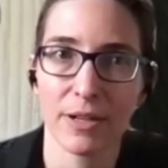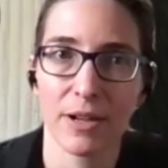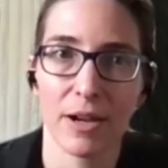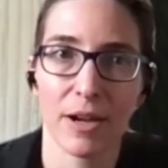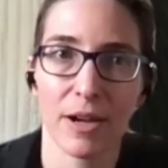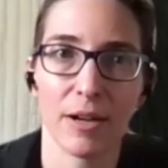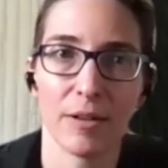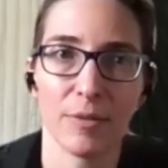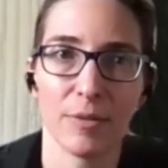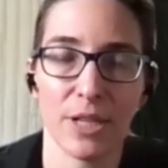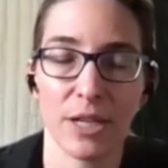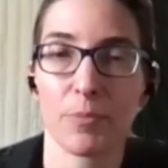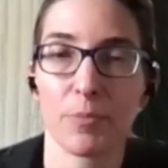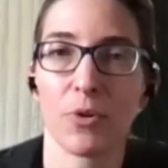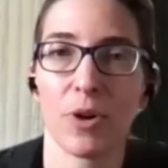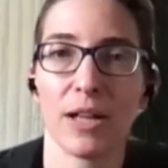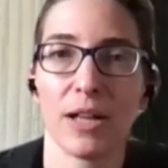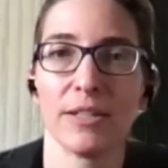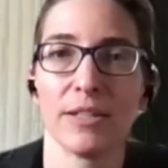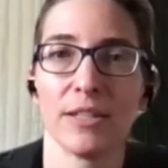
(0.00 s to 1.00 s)
Uh, tick
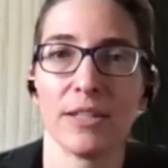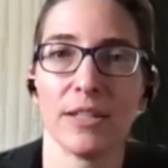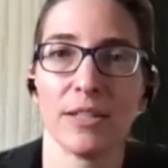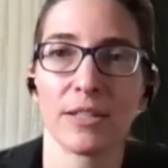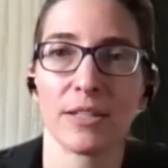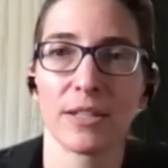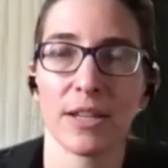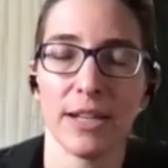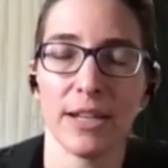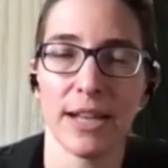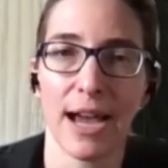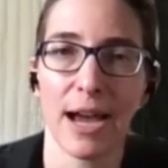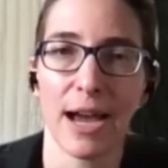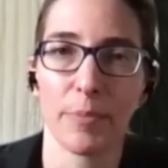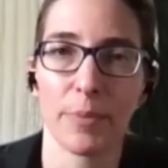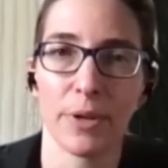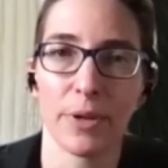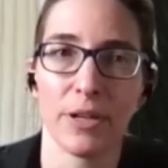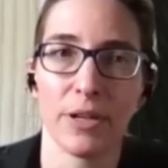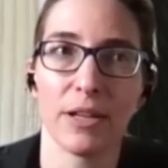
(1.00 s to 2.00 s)
paralysis can
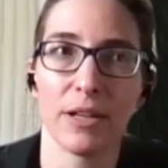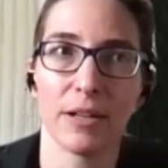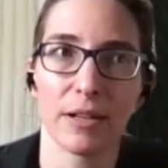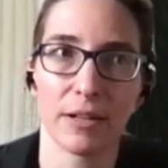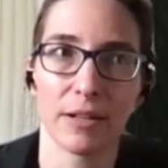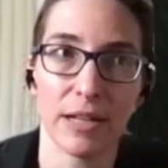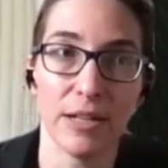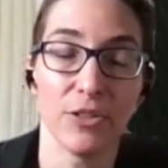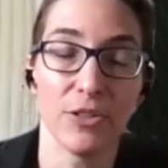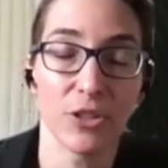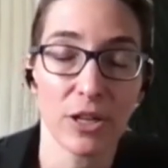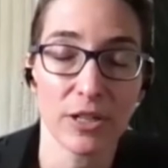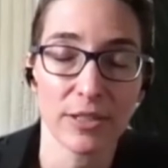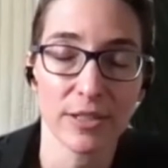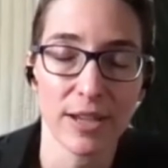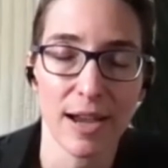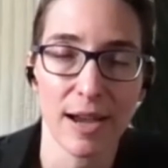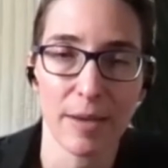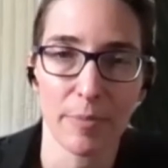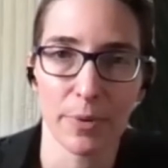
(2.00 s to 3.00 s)
happen and does
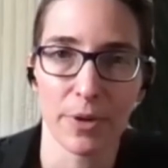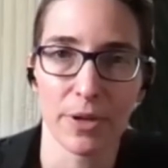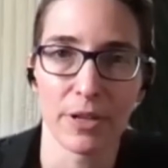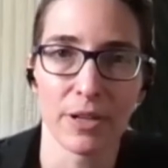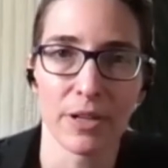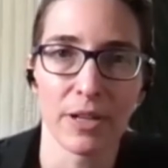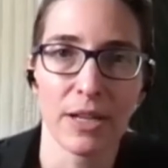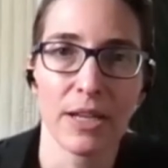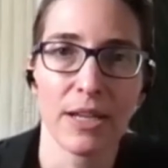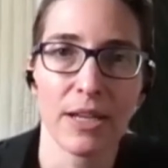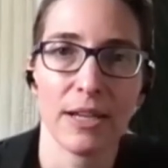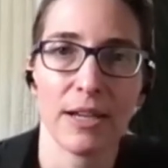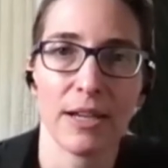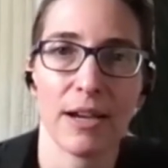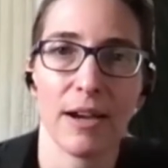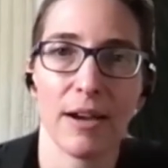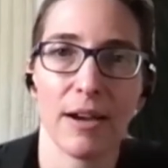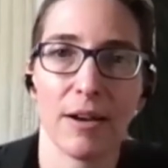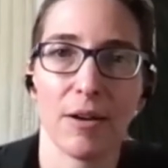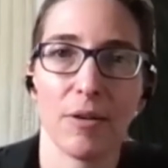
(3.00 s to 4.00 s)
happen
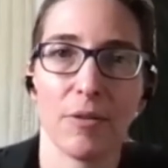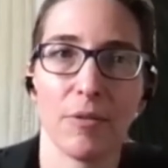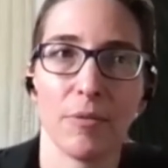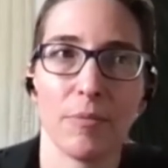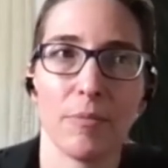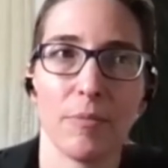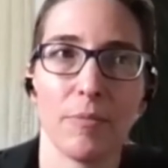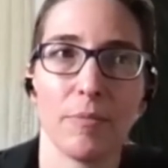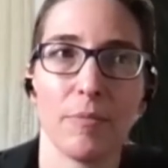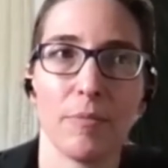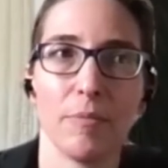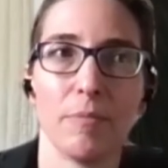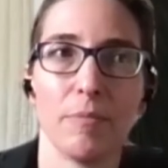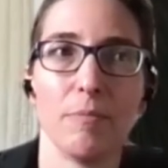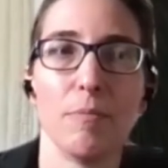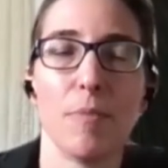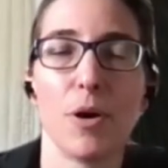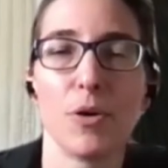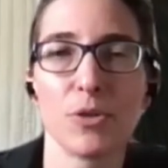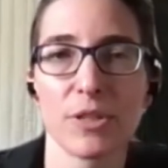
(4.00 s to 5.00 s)
uh,
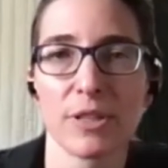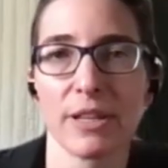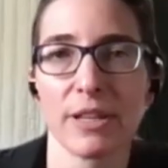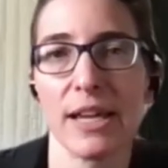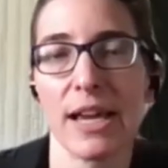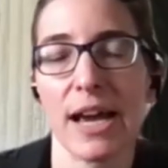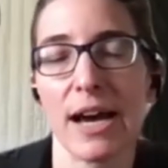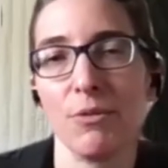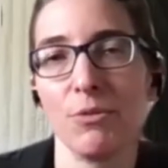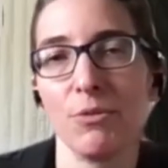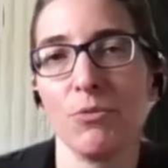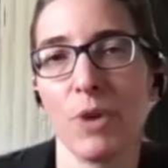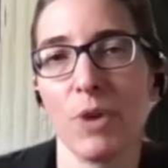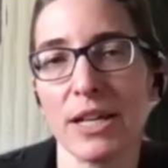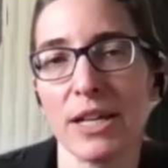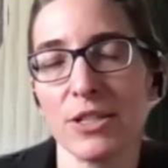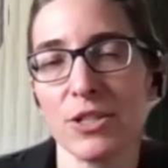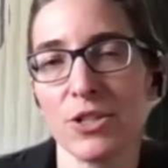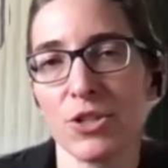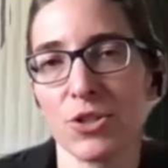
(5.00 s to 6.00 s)
mostly out
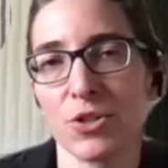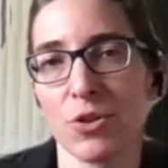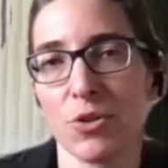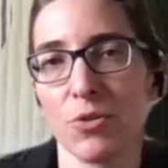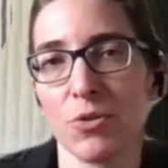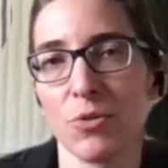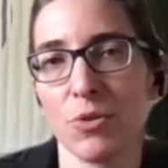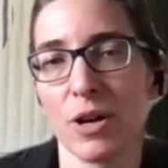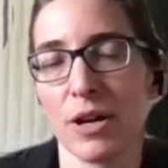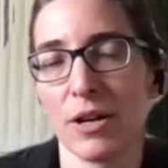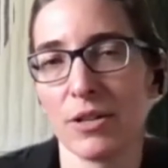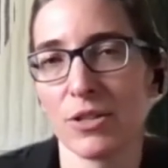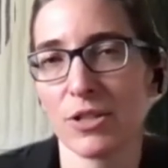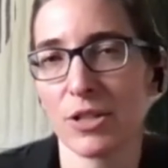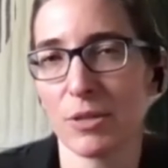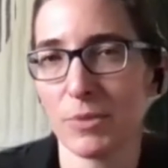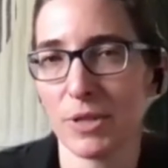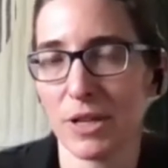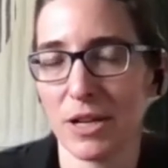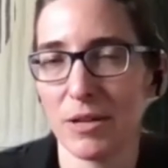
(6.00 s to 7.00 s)
west. So uh,
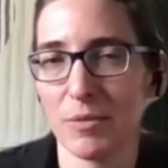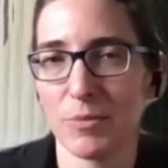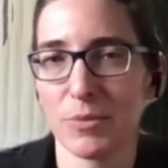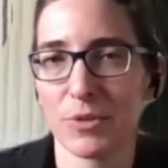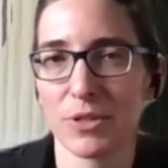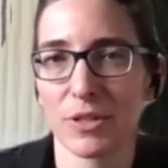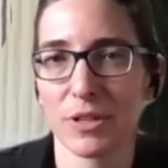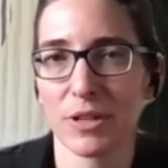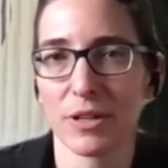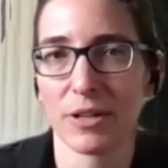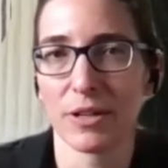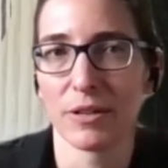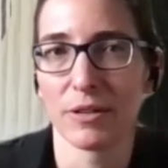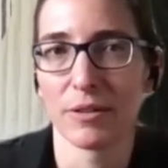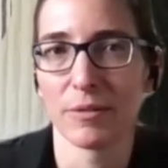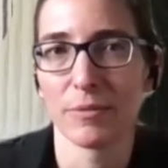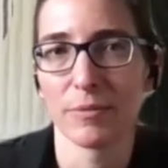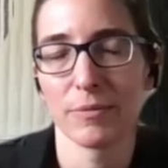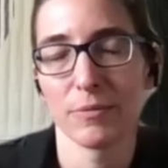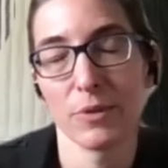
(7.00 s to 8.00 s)
sometimes,
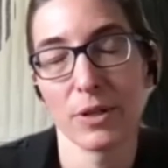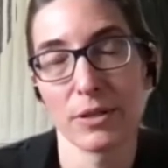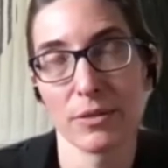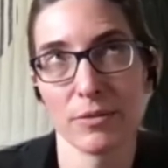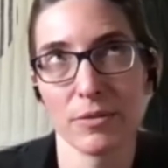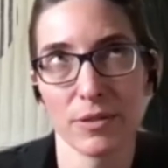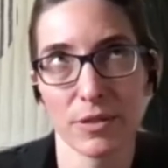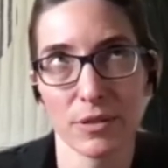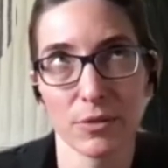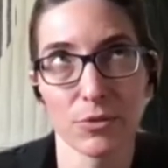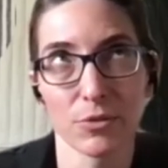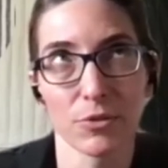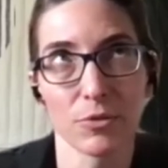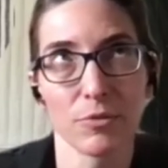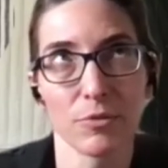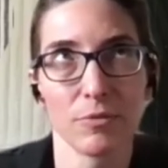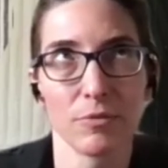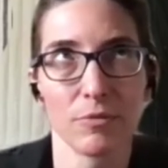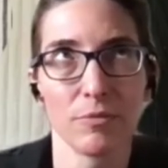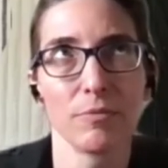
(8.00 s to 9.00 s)
uh, well, there's
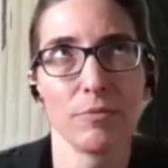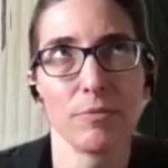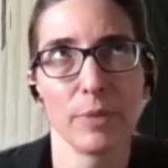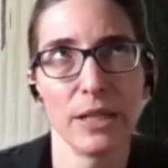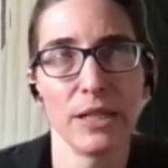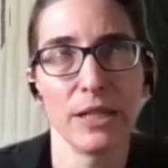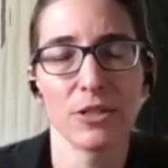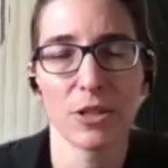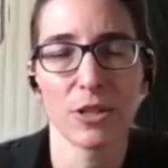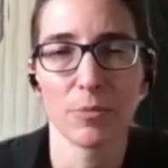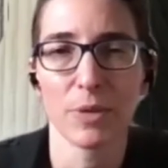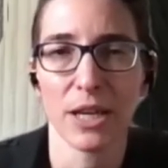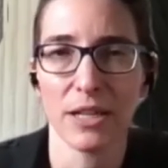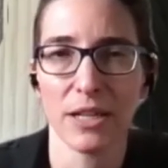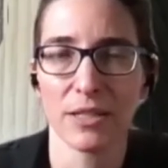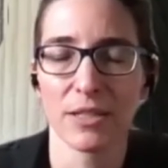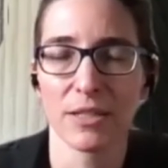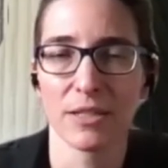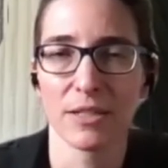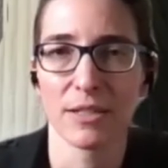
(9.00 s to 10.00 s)
been some
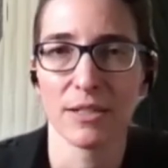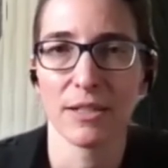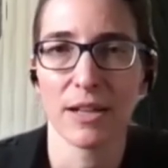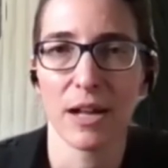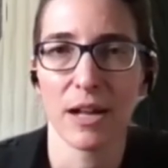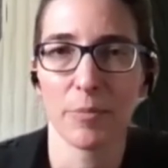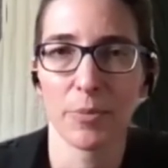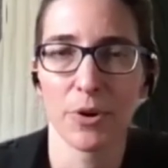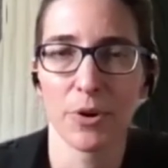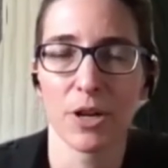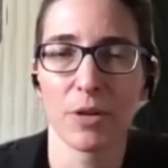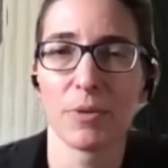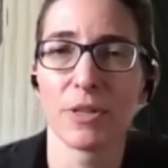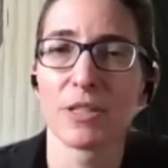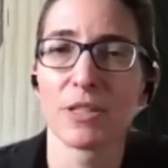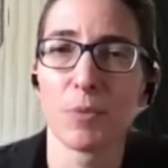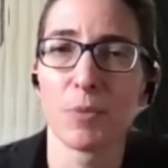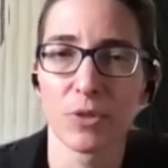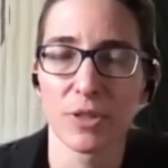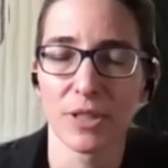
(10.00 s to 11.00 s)
cases in Alberta, but
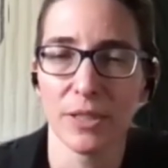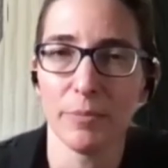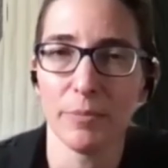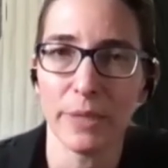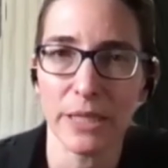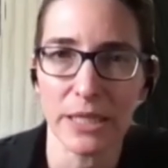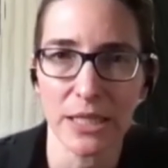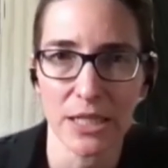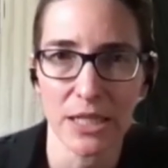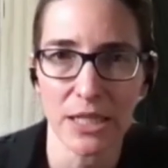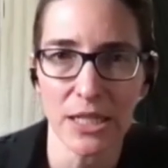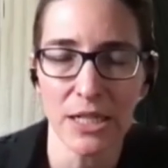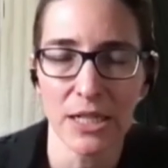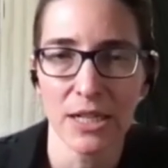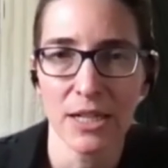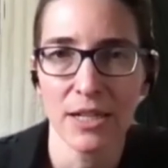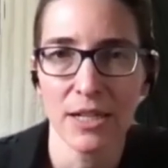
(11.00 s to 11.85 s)
it's mostly BC.